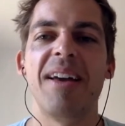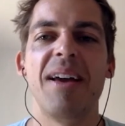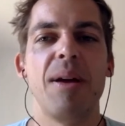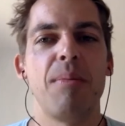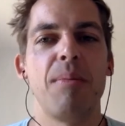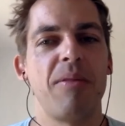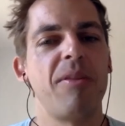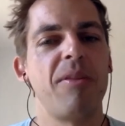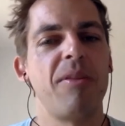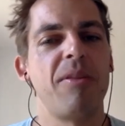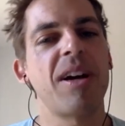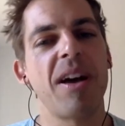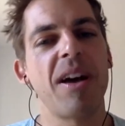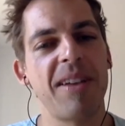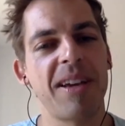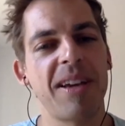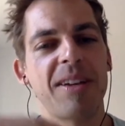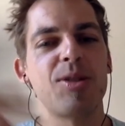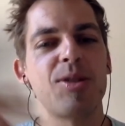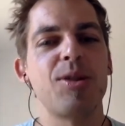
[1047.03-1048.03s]
but we're
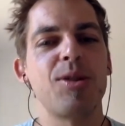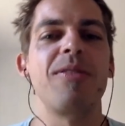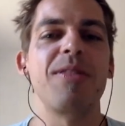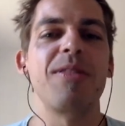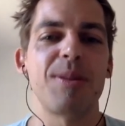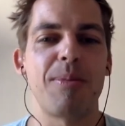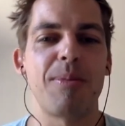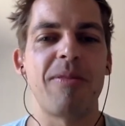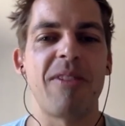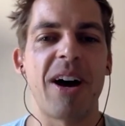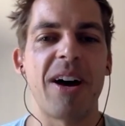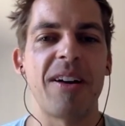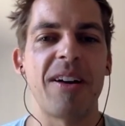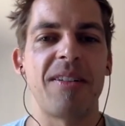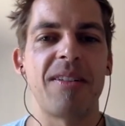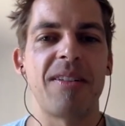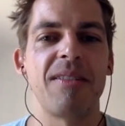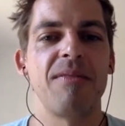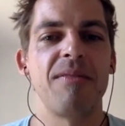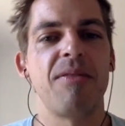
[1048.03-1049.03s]
kind of like a service
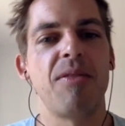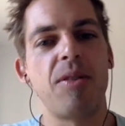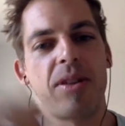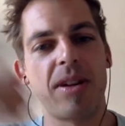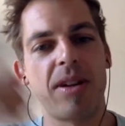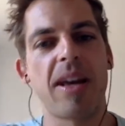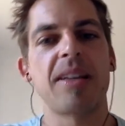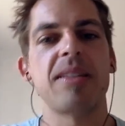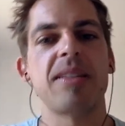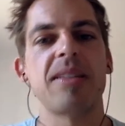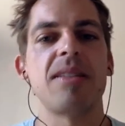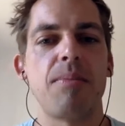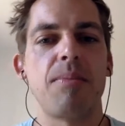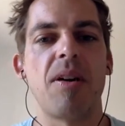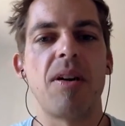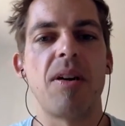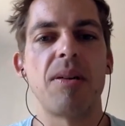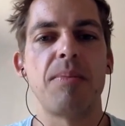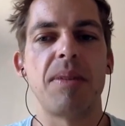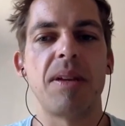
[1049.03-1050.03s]
provider for the next
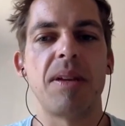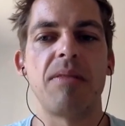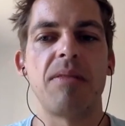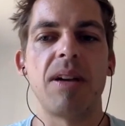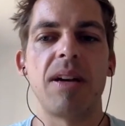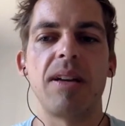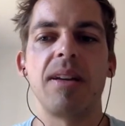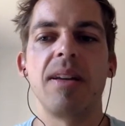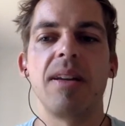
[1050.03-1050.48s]
department, right?